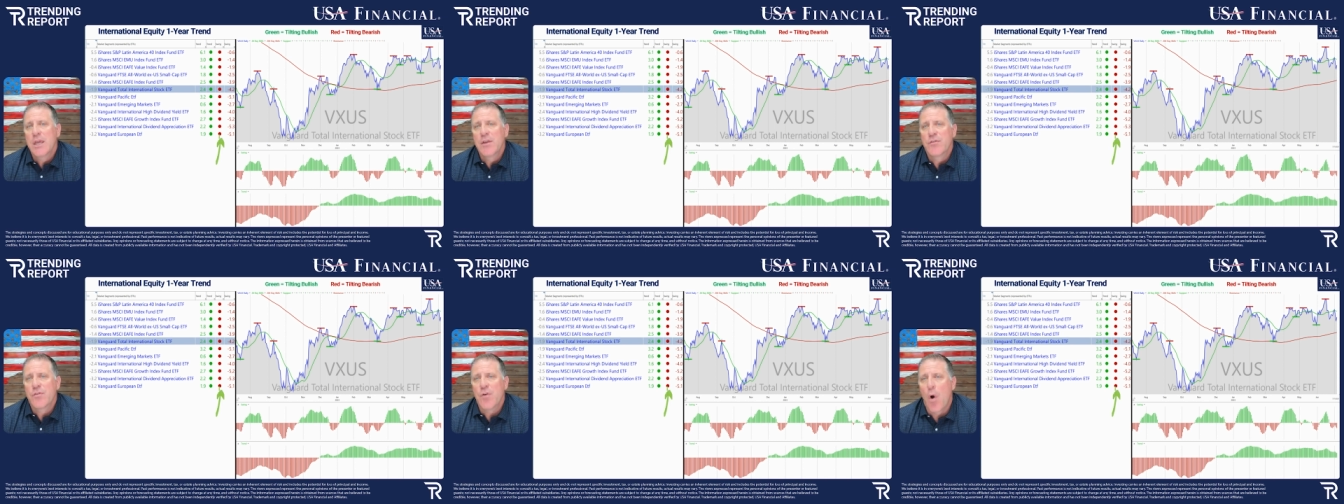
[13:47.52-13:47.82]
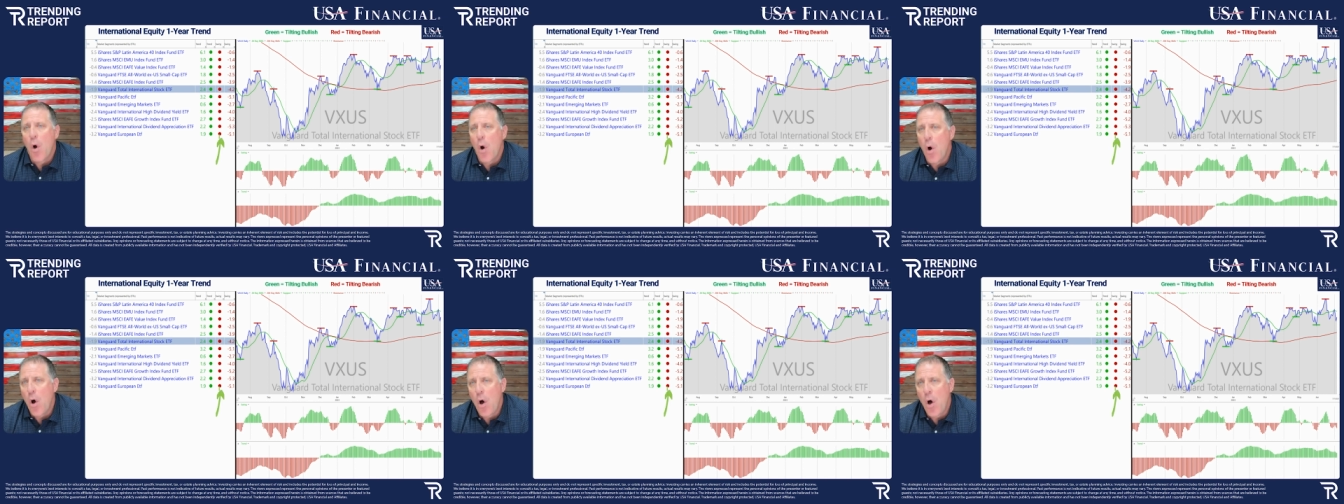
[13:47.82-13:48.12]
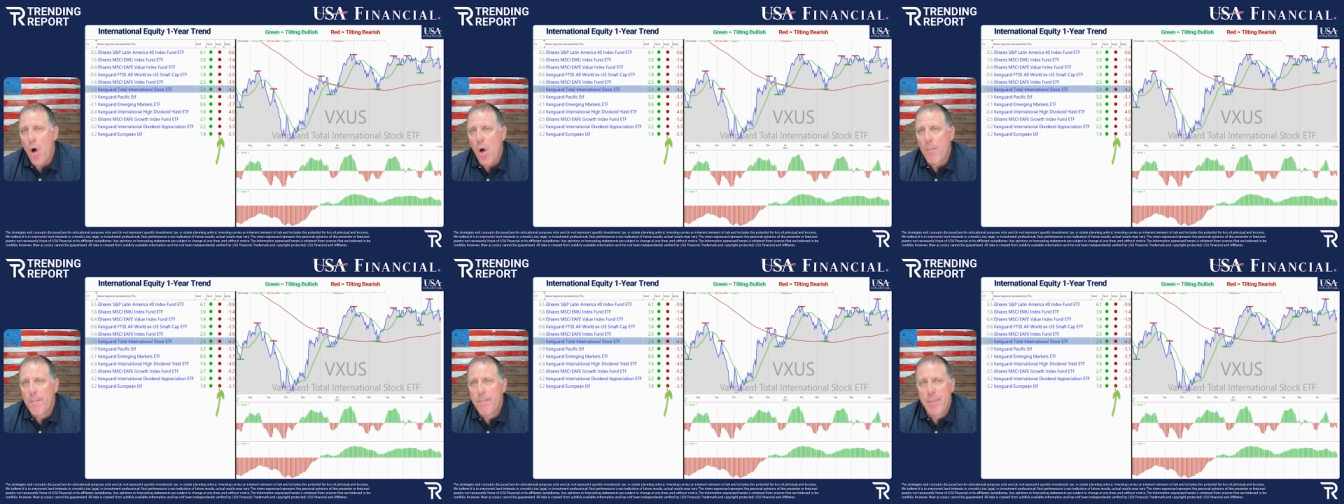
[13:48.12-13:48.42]
is
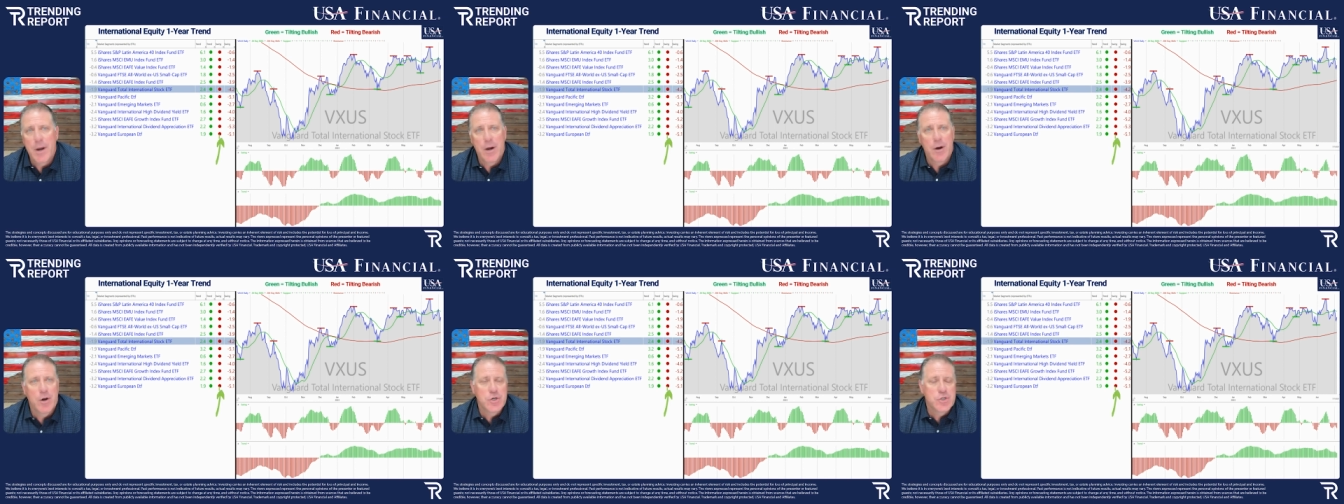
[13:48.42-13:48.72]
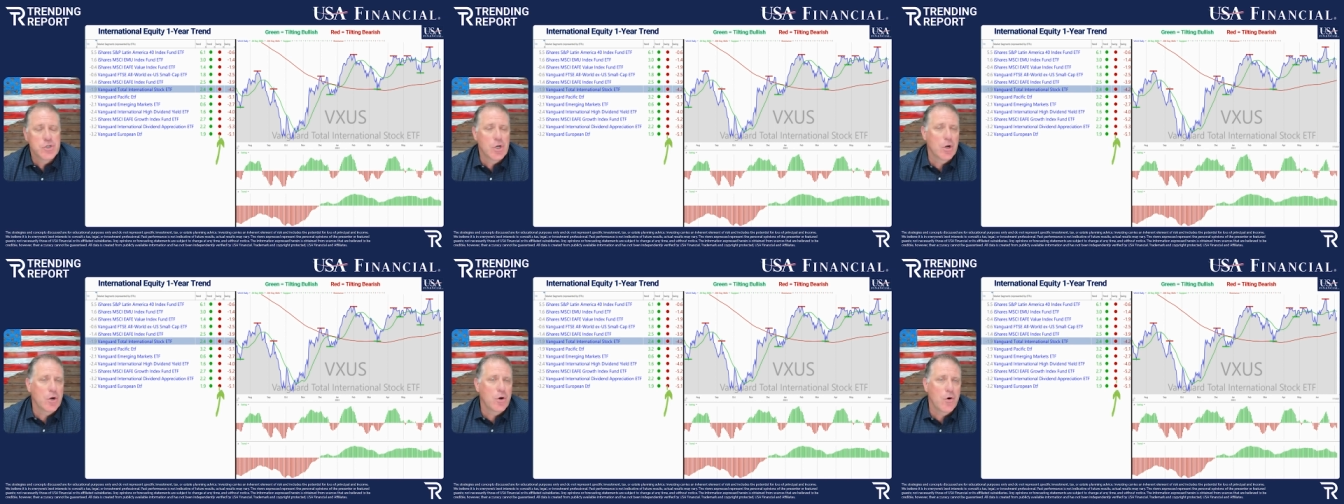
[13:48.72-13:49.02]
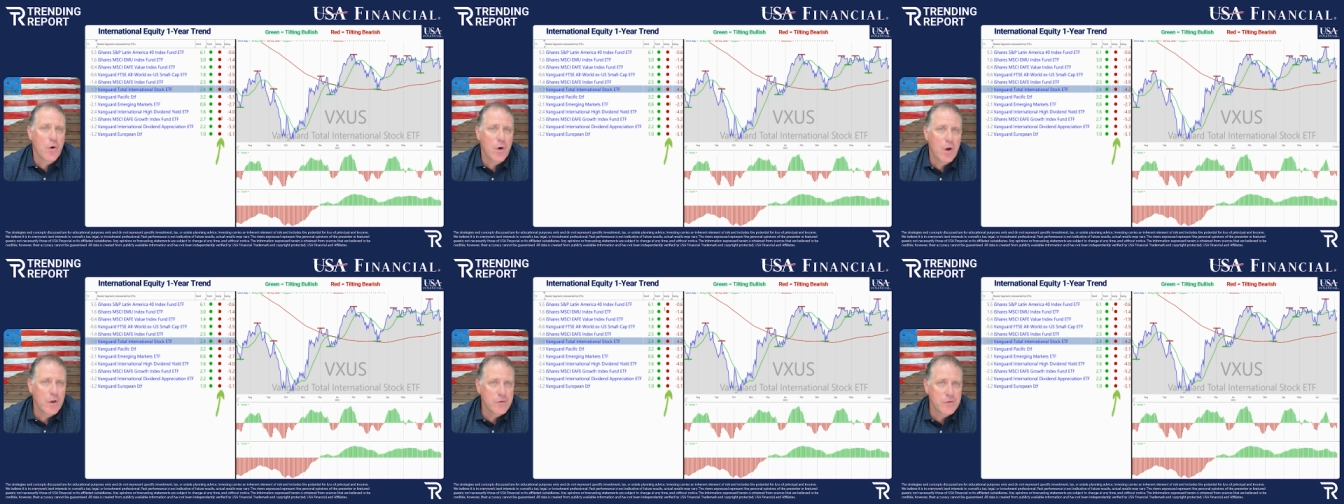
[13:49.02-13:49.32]
all bearish
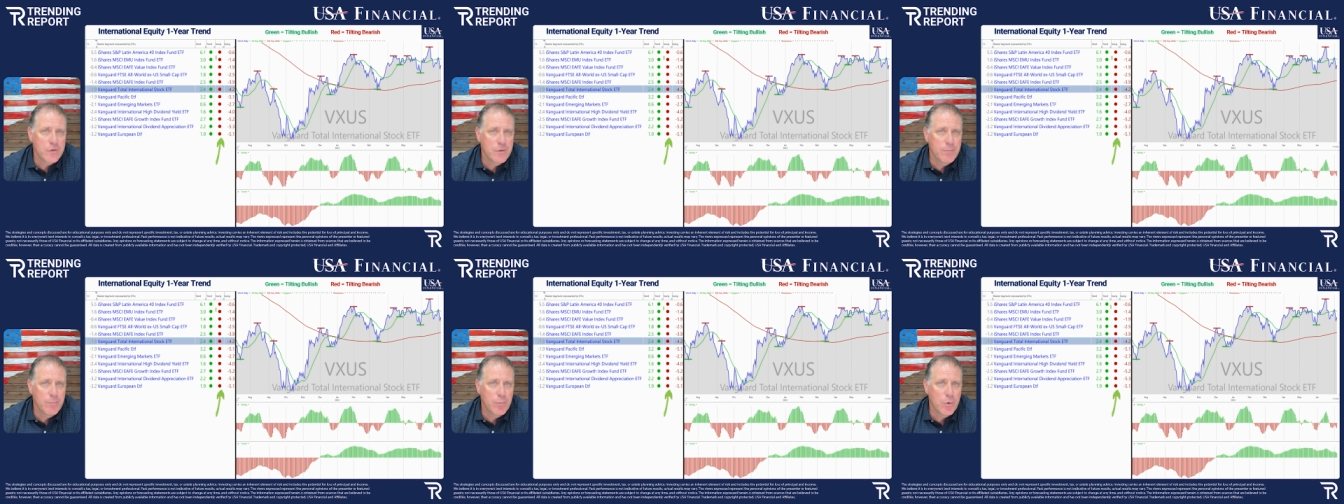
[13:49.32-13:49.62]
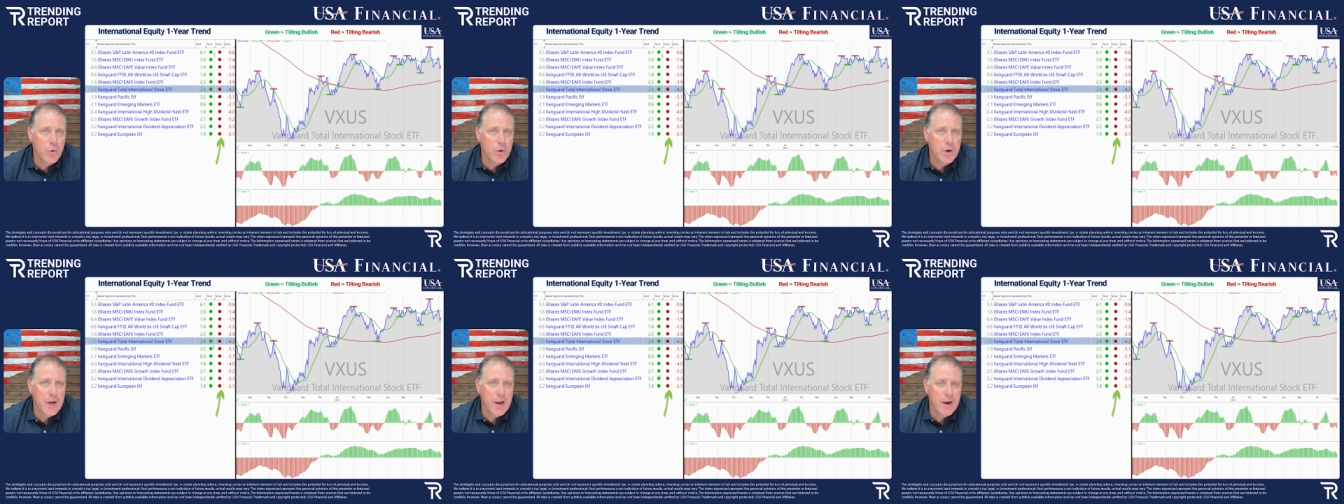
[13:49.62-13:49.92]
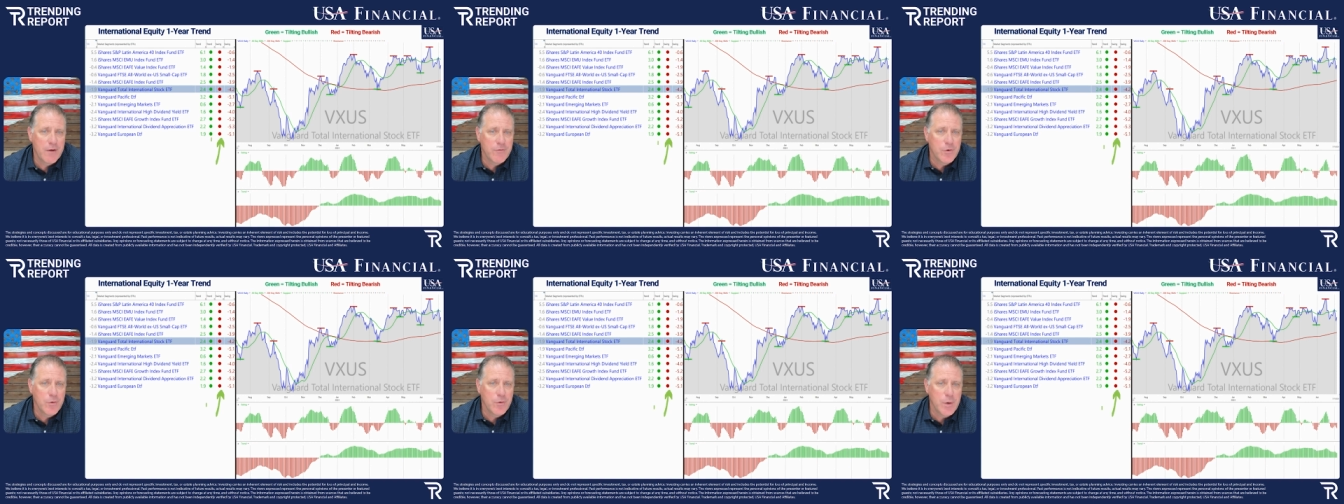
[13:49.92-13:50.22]
across the board
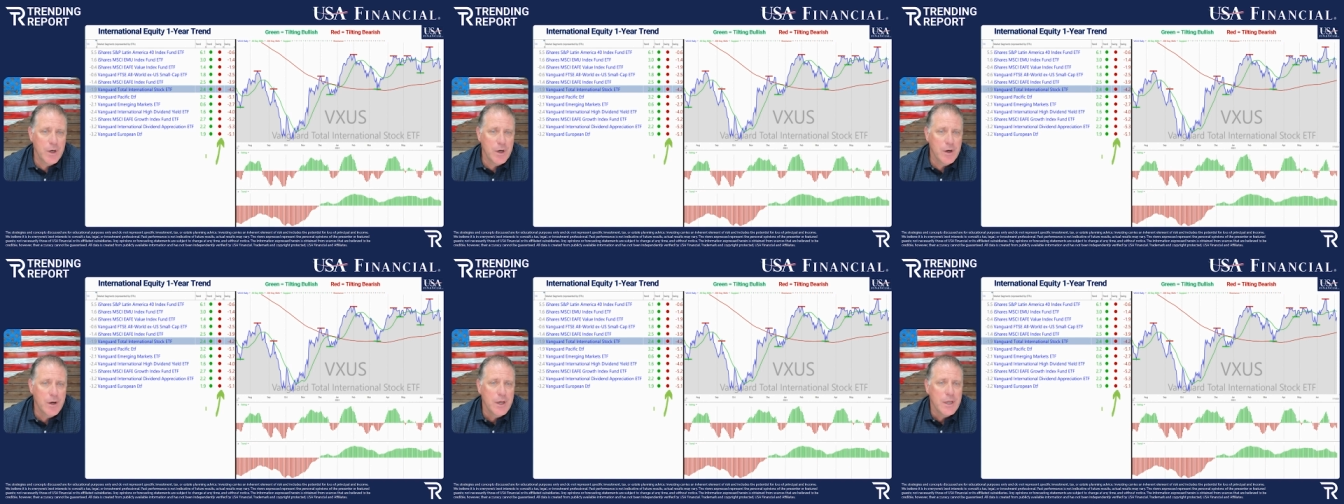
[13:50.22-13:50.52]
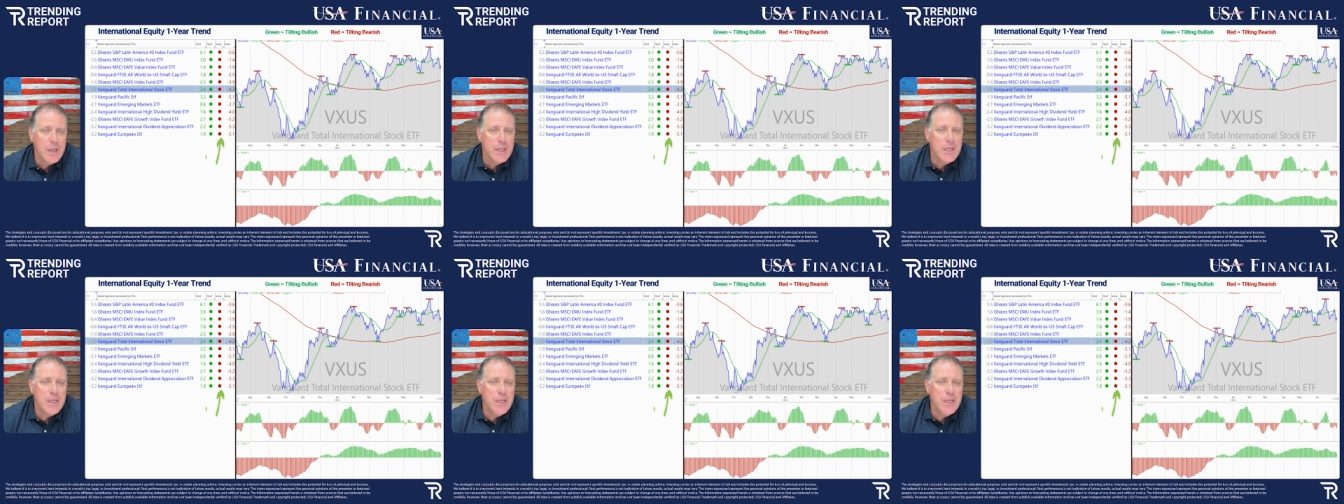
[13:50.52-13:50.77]
everywhere,